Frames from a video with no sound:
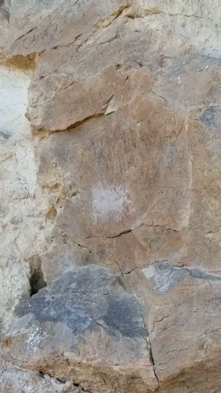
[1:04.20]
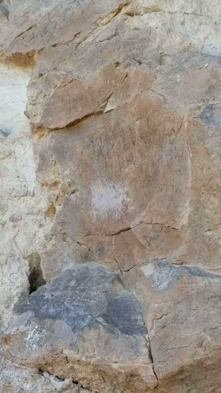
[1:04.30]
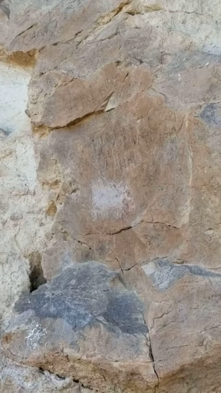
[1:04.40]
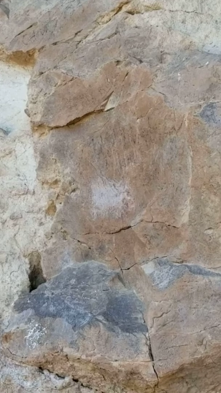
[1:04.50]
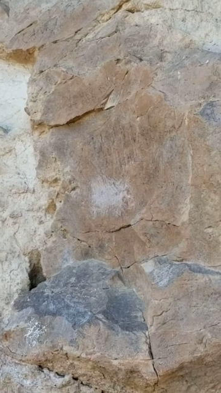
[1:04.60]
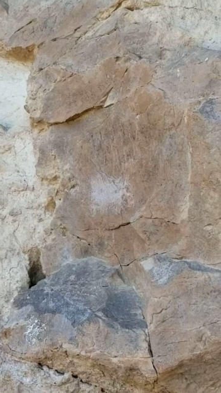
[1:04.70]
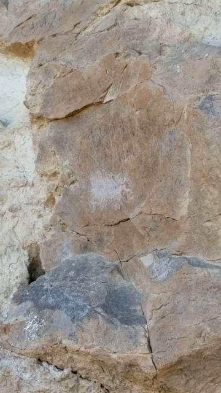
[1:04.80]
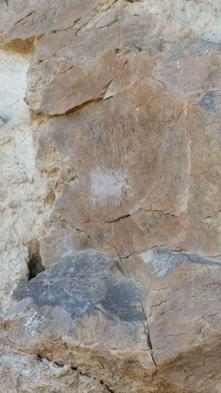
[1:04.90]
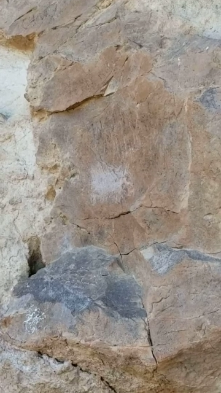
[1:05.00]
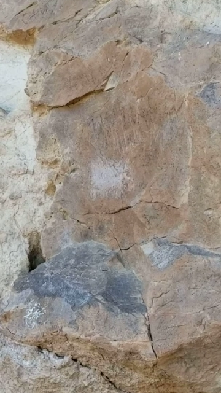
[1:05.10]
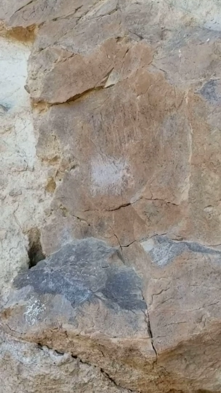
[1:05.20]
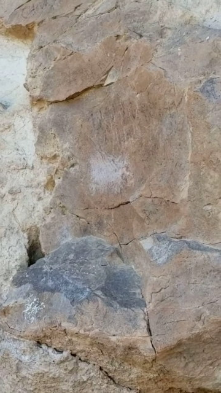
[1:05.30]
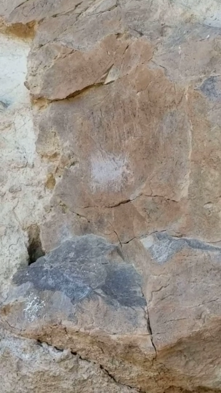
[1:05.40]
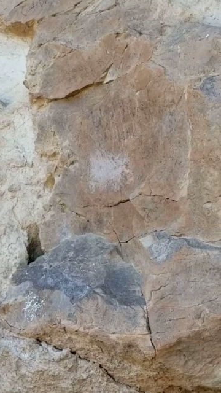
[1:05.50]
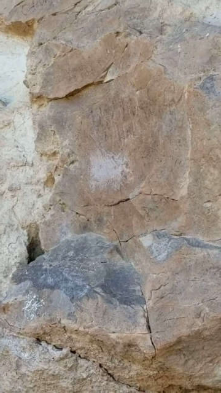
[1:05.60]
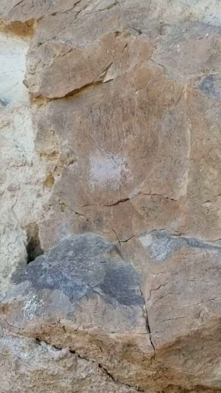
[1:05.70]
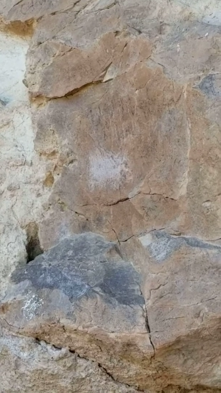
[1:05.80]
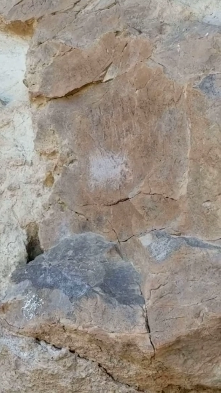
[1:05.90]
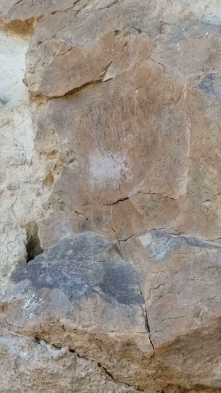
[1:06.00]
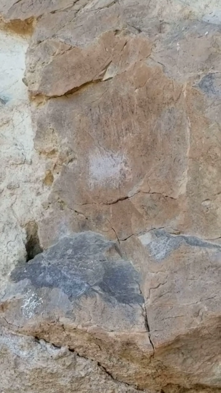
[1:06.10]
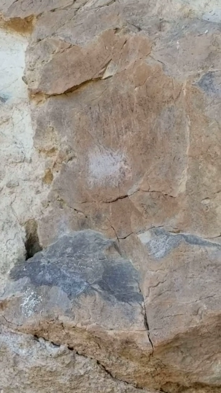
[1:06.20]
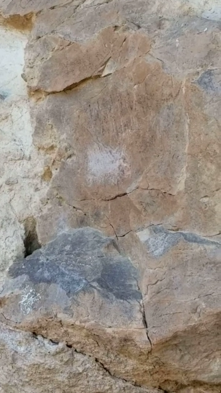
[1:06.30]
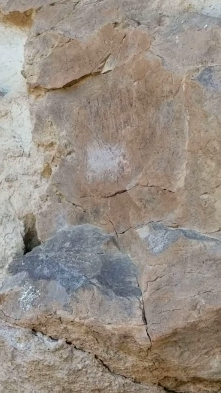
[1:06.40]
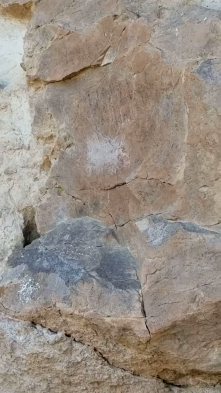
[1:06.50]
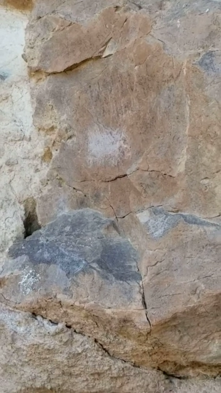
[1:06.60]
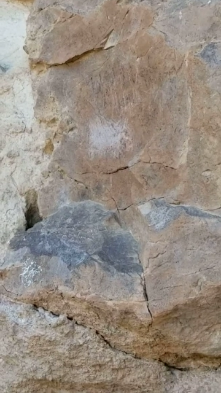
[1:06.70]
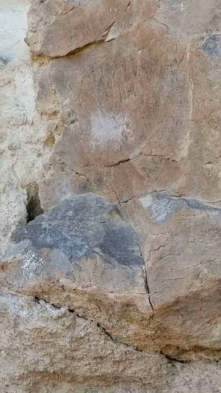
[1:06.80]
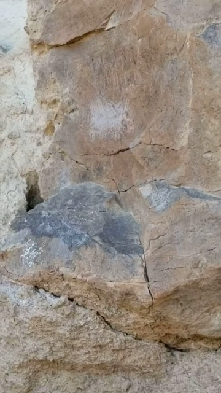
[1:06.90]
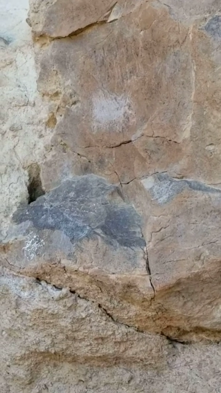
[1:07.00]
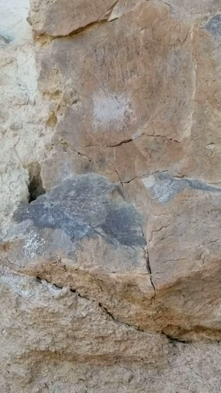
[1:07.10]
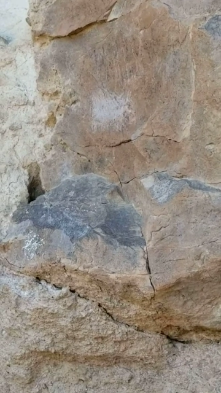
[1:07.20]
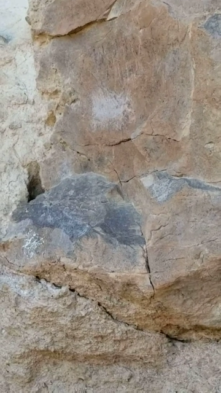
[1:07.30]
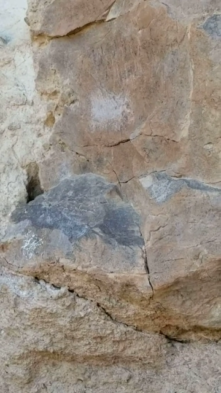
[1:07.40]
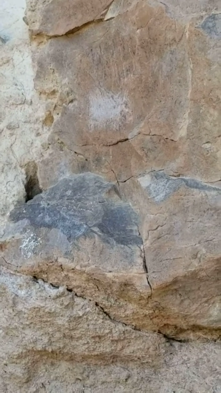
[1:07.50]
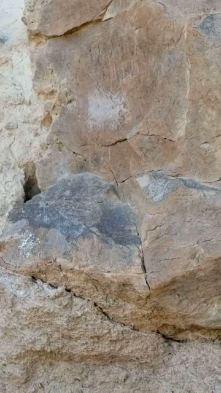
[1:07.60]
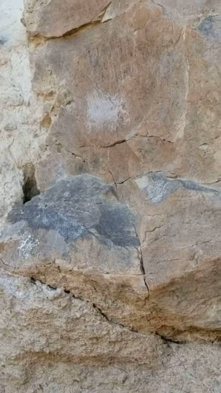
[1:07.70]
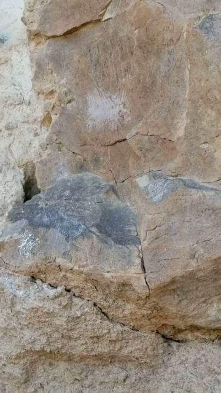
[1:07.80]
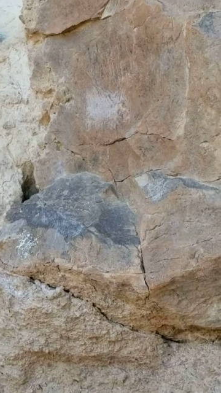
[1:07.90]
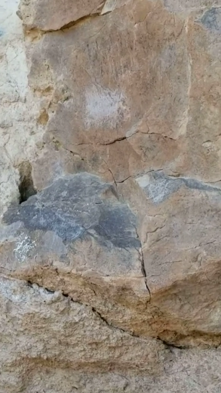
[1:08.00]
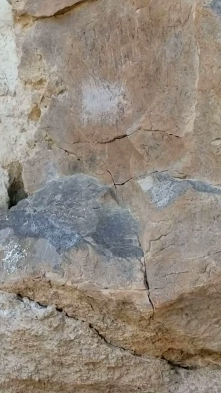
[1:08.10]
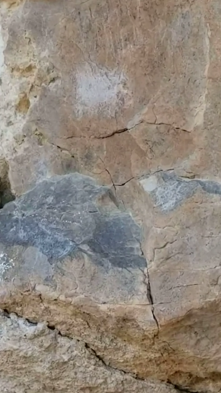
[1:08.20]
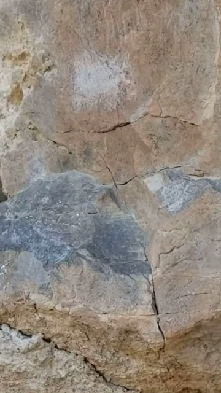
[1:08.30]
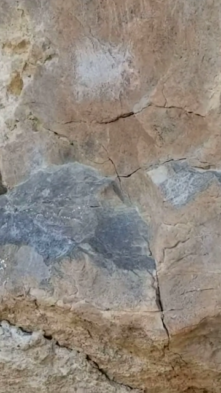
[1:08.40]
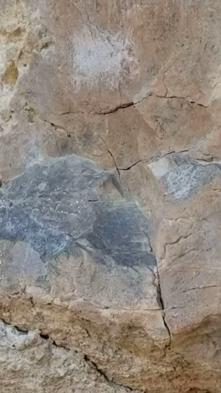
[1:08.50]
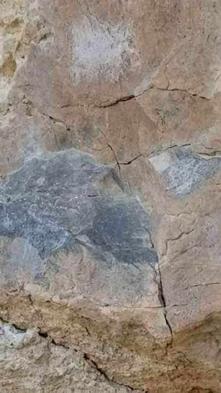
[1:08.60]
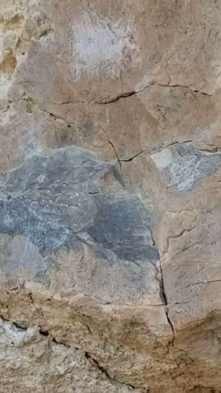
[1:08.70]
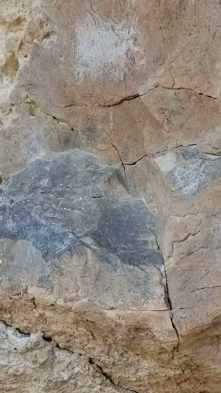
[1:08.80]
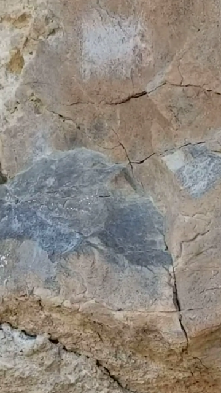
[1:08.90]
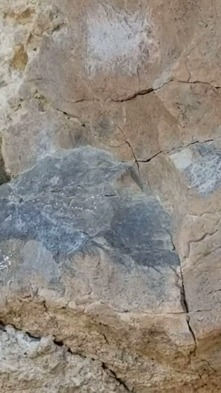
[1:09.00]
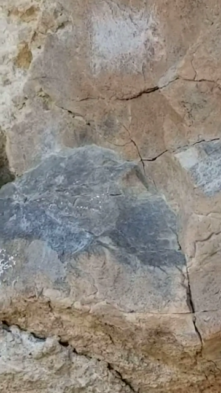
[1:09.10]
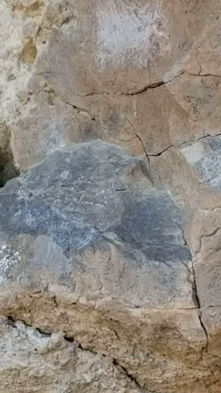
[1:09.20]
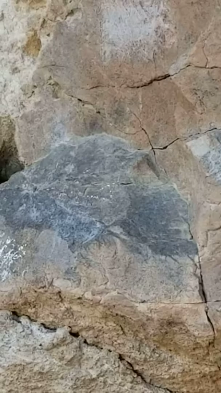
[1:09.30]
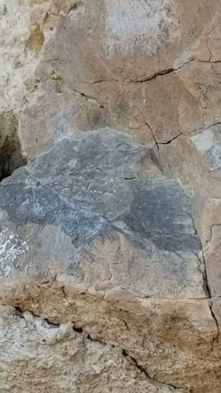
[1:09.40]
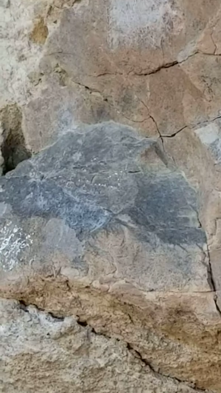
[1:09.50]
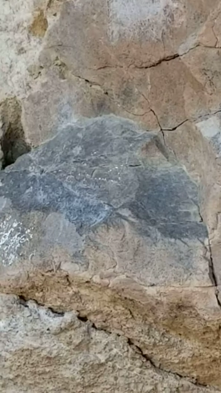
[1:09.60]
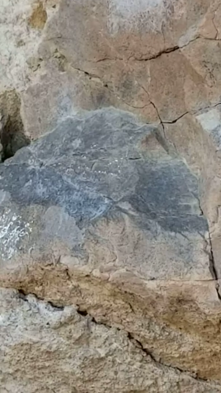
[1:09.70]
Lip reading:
Nobody's mouth can be seen.